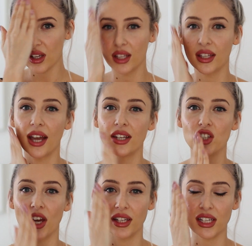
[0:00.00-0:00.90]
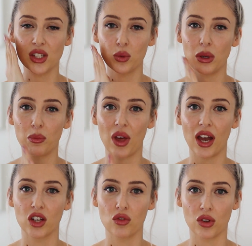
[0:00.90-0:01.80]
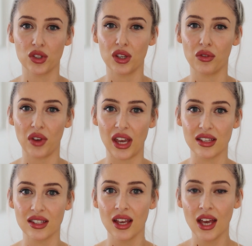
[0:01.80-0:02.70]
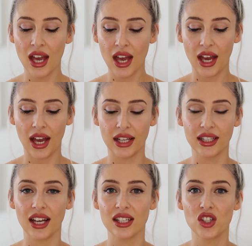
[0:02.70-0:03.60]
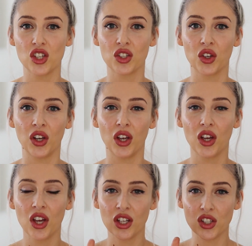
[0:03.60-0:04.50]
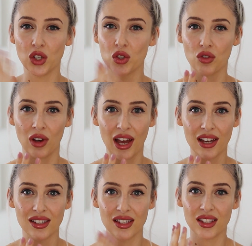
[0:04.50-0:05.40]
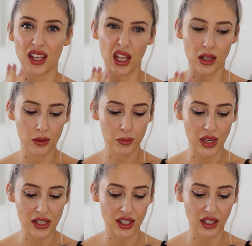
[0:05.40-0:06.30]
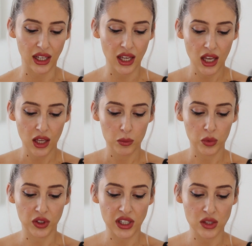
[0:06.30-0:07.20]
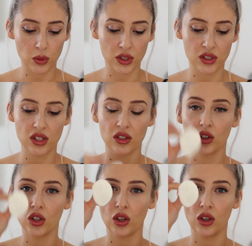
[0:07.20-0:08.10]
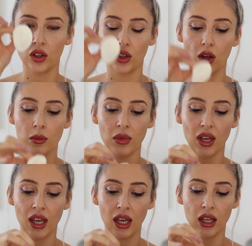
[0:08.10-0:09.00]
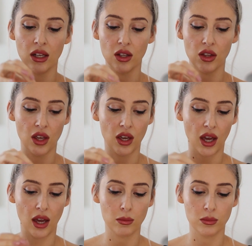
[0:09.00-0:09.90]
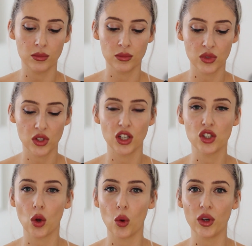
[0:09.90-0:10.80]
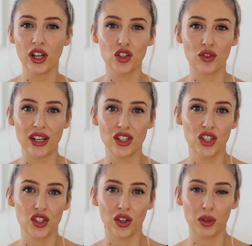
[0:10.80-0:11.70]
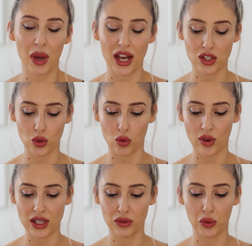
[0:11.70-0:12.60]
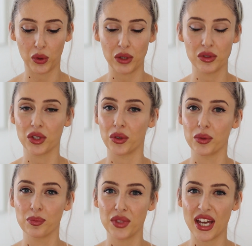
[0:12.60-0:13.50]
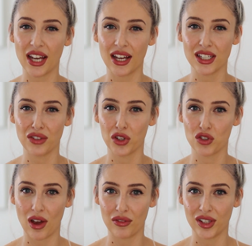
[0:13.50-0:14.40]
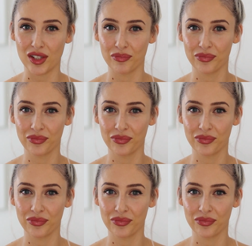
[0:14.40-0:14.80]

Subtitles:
and then gently sweep that across your face. And that is just going to neutralize the skin basically. But these ones come in the toner drenched on the pads already for you, so dead handy for traveling.